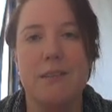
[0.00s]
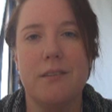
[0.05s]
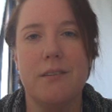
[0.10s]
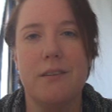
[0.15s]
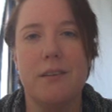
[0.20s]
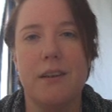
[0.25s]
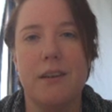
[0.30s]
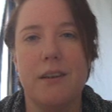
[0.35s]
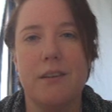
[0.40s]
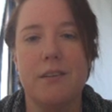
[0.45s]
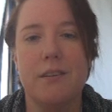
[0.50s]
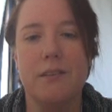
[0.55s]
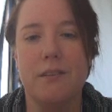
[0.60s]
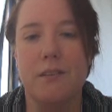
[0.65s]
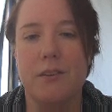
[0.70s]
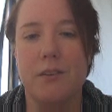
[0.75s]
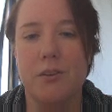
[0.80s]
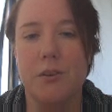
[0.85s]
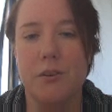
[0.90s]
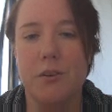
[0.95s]
Okay, so
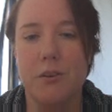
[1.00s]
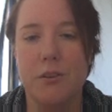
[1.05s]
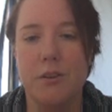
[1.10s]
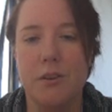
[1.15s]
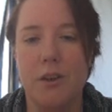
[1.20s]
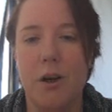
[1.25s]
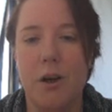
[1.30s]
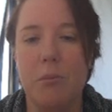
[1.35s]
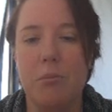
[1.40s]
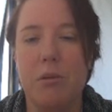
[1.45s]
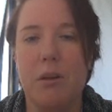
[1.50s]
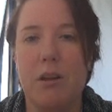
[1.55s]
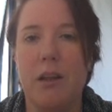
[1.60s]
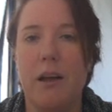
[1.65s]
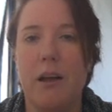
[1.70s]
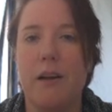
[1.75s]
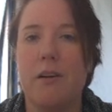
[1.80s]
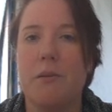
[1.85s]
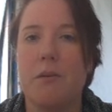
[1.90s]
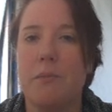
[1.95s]
the couple
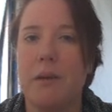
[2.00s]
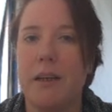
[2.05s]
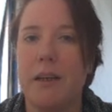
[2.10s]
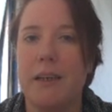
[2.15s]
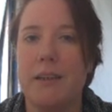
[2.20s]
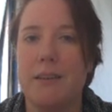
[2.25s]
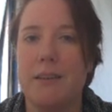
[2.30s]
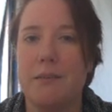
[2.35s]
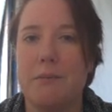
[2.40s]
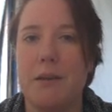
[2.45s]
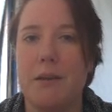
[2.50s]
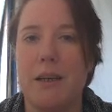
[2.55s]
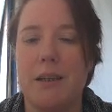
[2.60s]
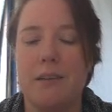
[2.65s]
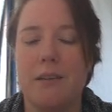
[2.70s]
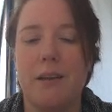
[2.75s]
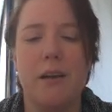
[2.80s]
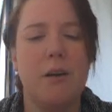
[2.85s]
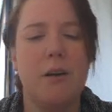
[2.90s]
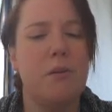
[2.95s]
there are making the
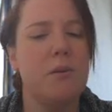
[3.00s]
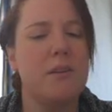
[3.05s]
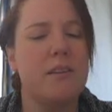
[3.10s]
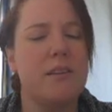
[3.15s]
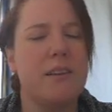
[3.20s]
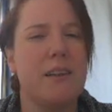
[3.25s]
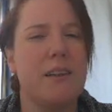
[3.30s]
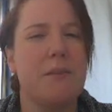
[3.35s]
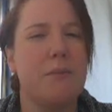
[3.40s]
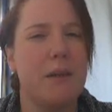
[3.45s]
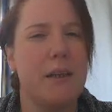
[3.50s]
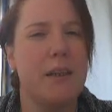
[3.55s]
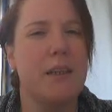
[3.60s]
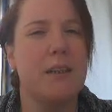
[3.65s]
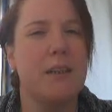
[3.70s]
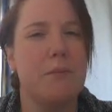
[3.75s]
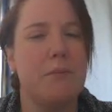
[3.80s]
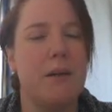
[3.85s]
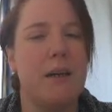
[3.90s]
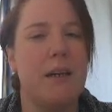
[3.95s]
bed. I always think
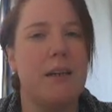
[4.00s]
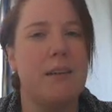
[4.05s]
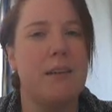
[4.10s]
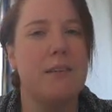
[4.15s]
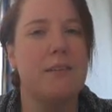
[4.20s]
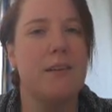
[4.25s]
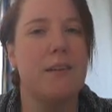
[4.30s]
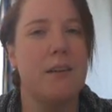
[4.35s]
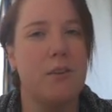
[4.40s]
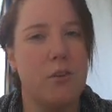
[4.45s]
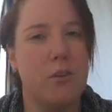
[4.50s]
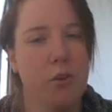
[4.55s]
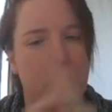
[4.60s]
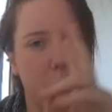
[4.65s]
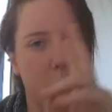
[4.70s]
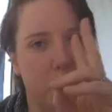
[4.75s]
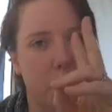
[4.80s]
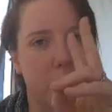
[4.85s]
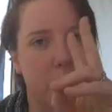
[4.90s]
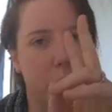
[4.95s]
making the bed is a
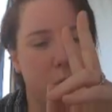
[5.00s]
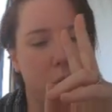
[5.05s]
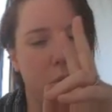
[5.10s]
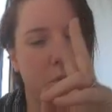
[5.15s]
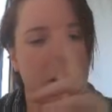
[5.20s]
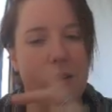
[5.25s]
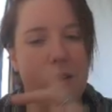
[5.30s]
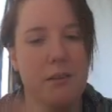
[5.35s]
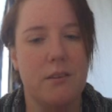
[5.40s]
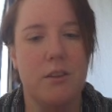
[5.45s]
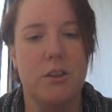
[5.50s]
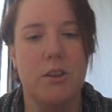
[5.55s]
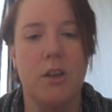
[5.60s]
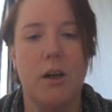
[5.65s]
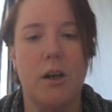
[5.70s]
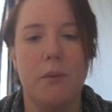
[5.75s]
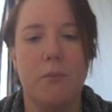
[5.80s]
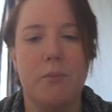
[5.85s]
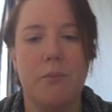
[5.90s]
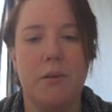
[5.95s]
two-person
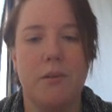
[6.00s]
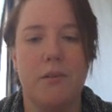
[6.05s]
job.